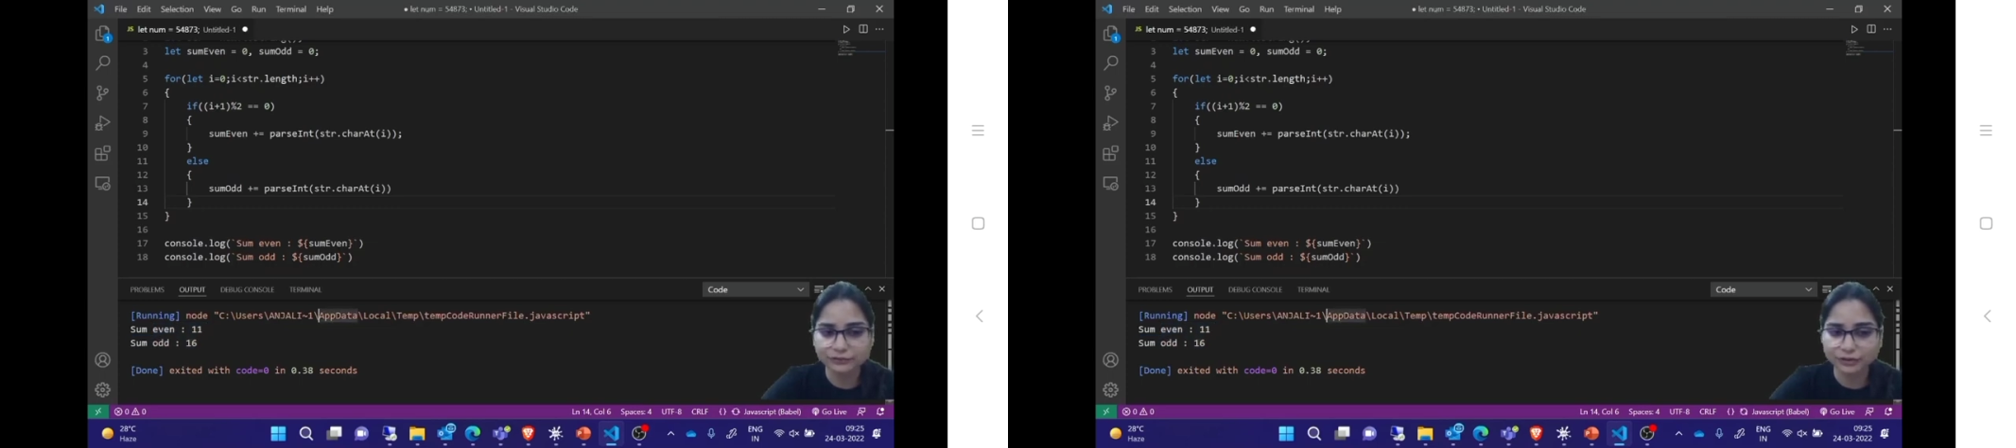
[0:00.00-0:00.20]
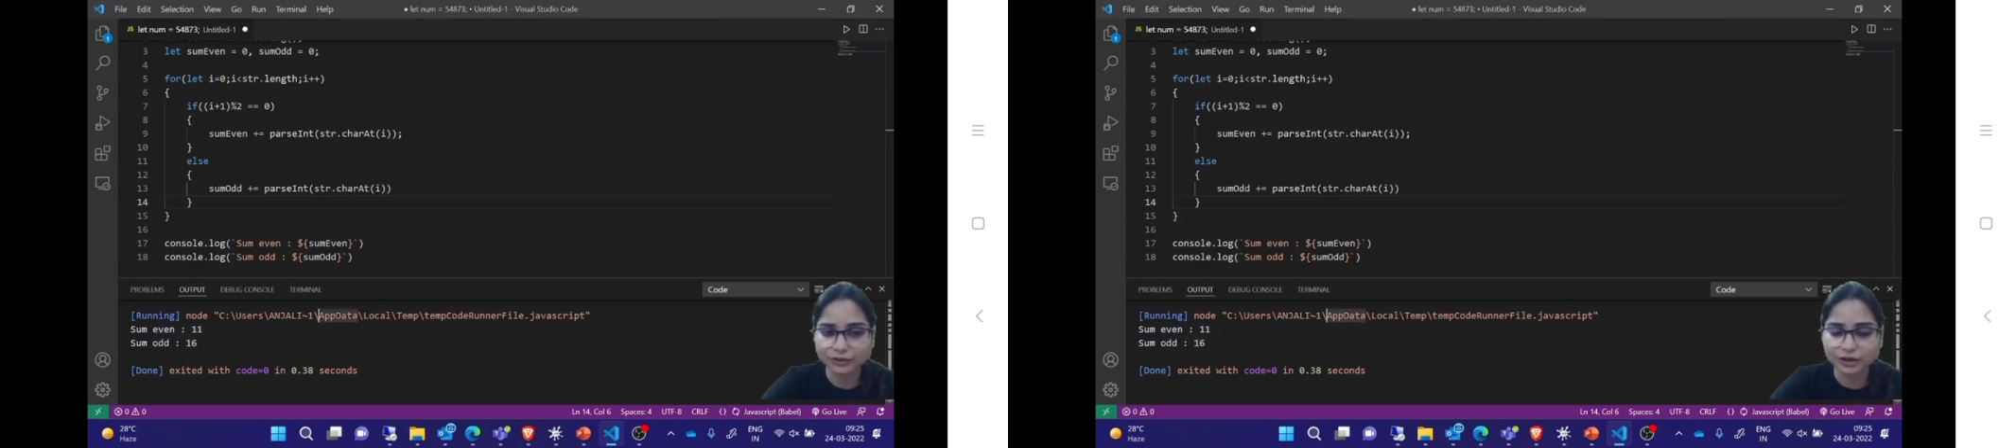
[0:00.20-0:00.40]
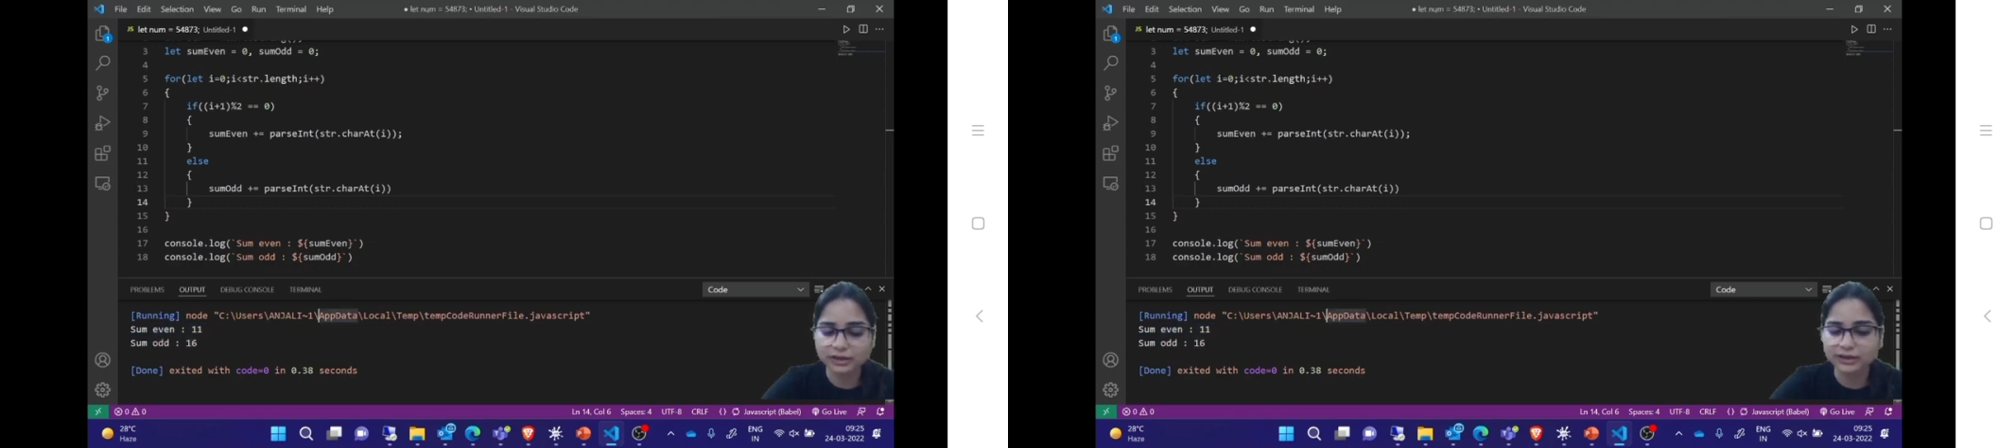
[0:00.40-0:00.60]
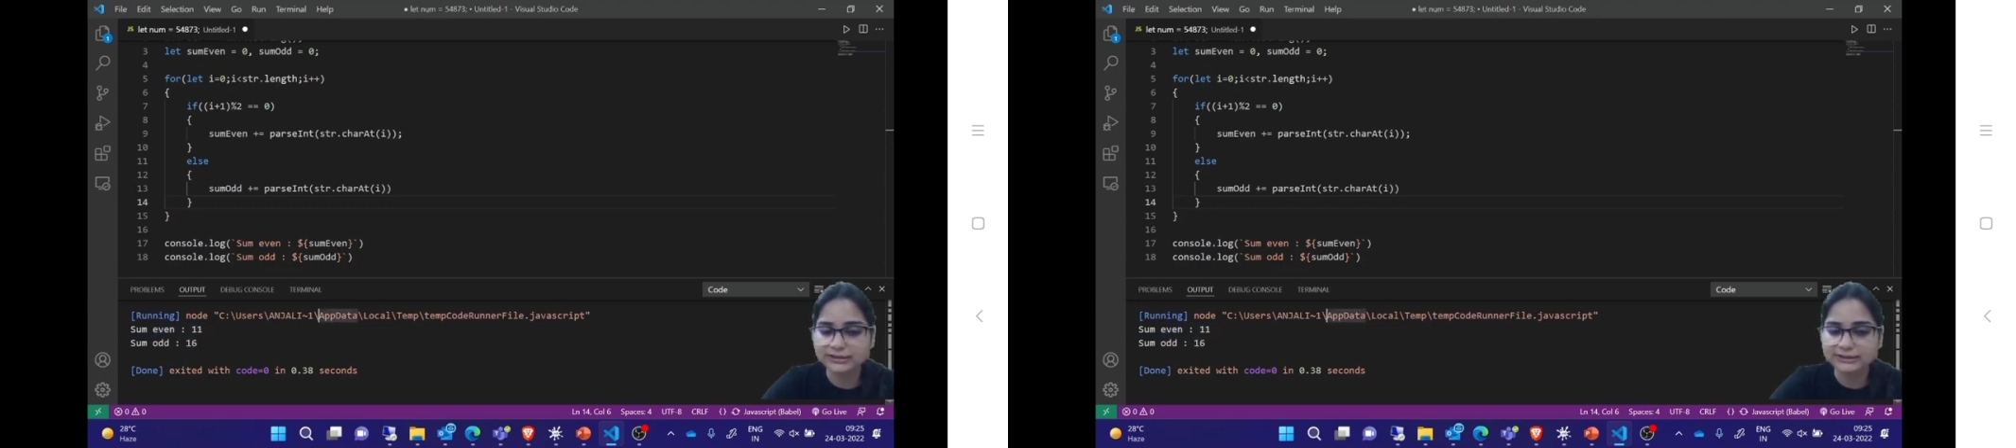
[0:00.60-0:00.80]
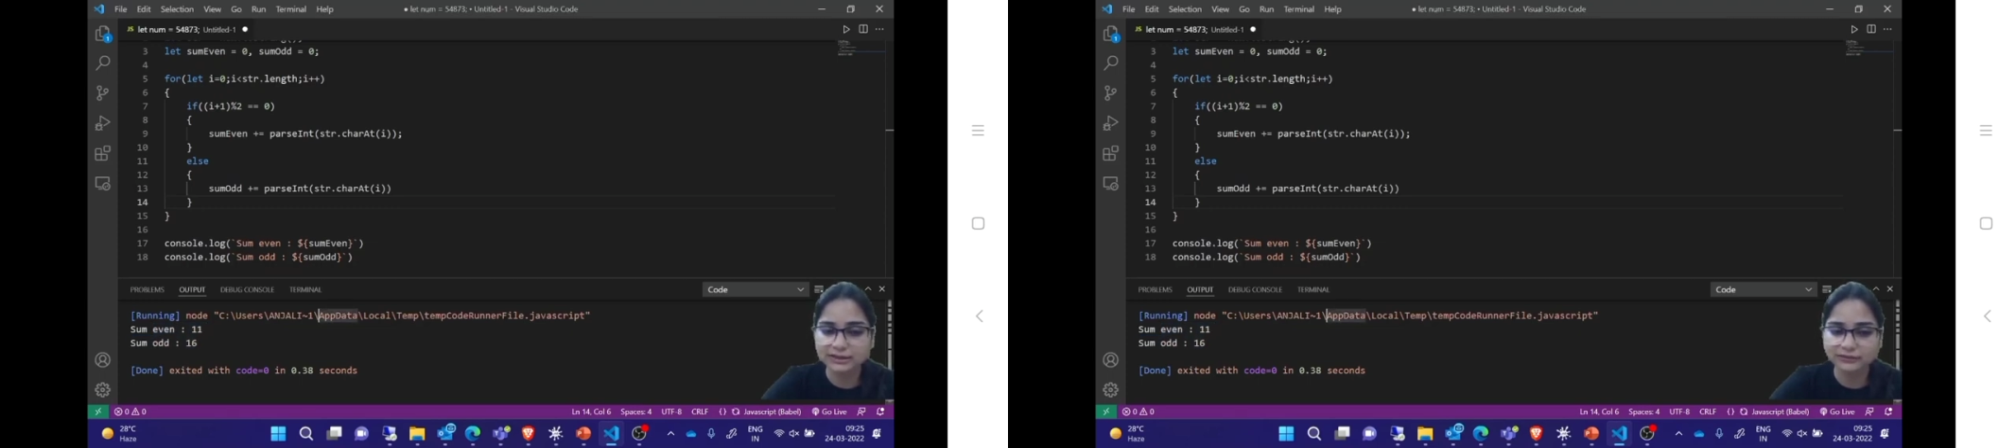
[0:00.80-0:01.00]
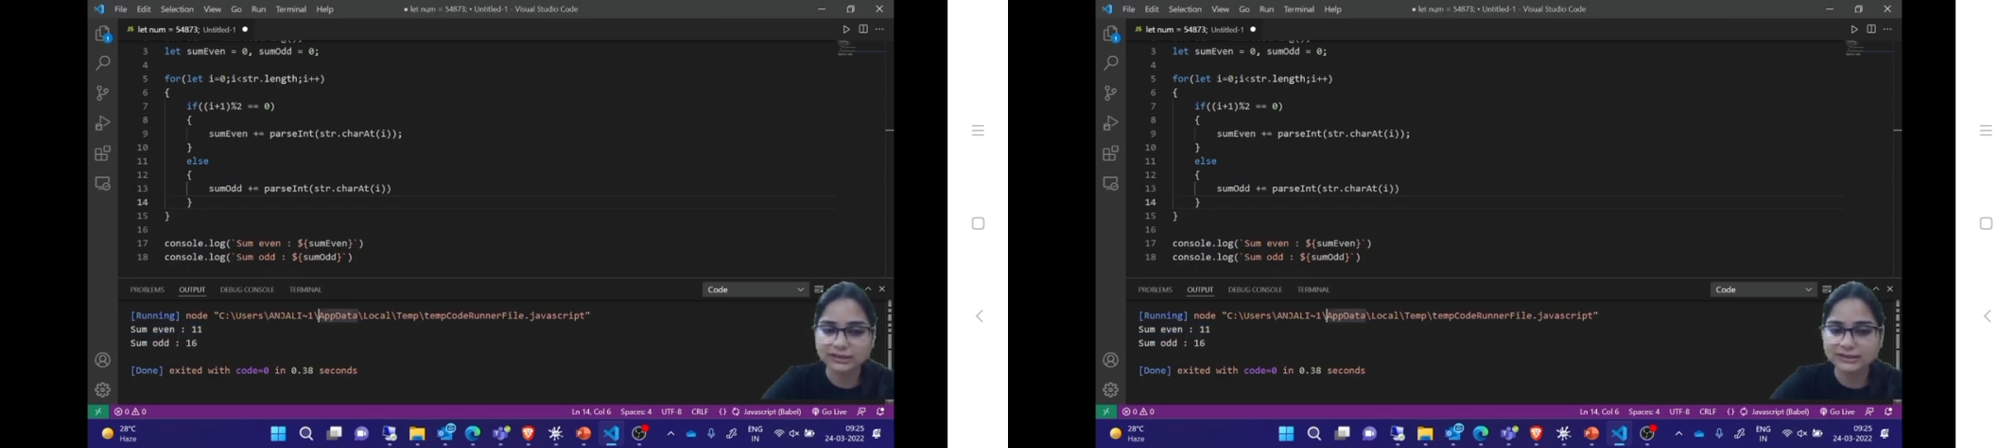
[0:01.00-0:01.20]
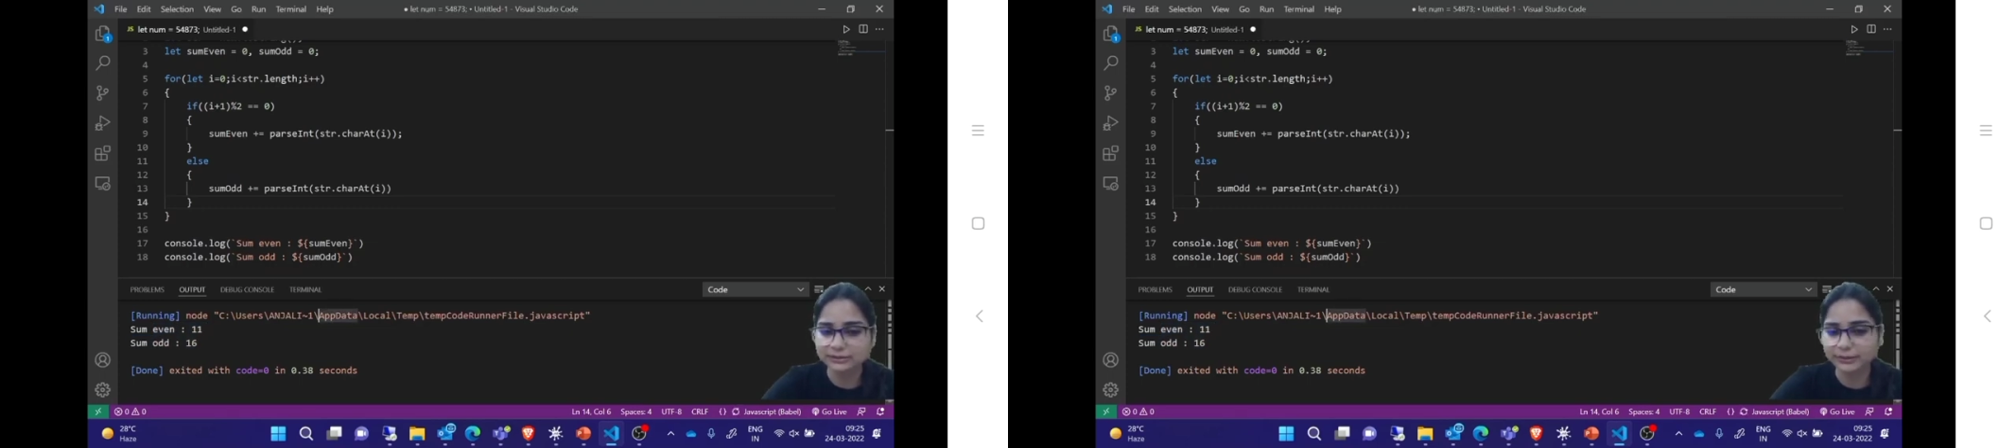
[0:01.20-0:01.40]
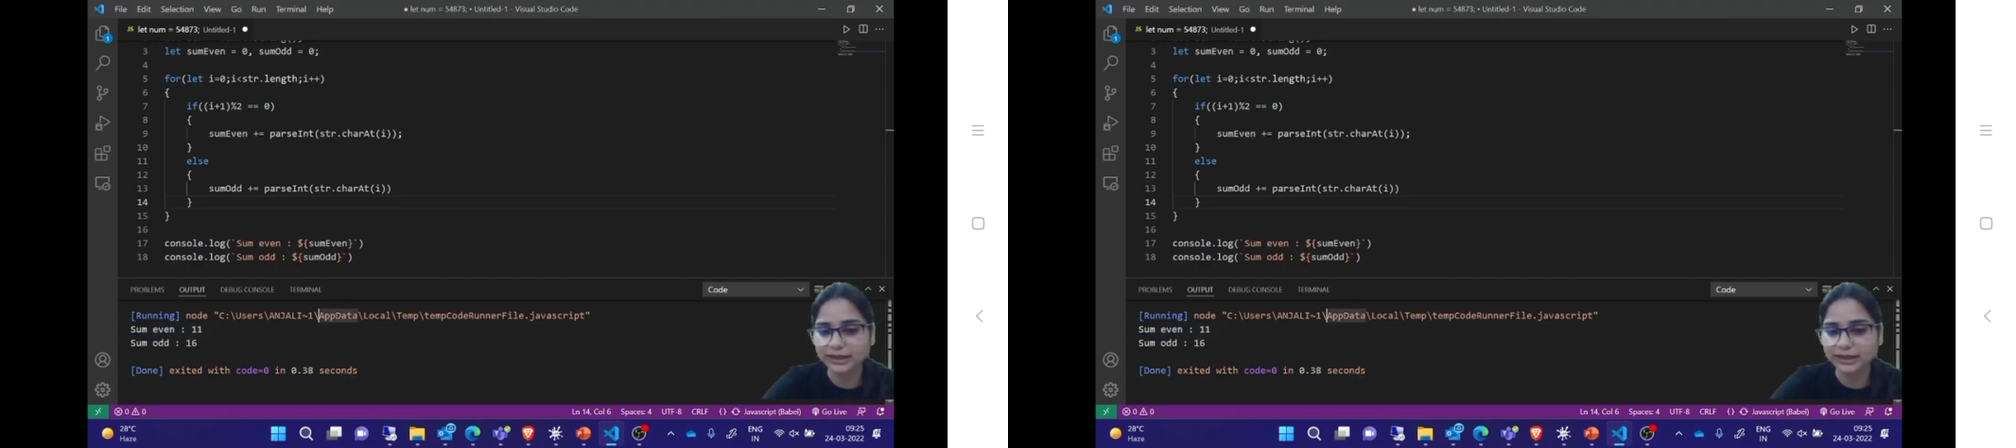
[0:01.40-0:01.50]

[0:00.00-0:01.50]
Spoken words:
for odd it is giving sum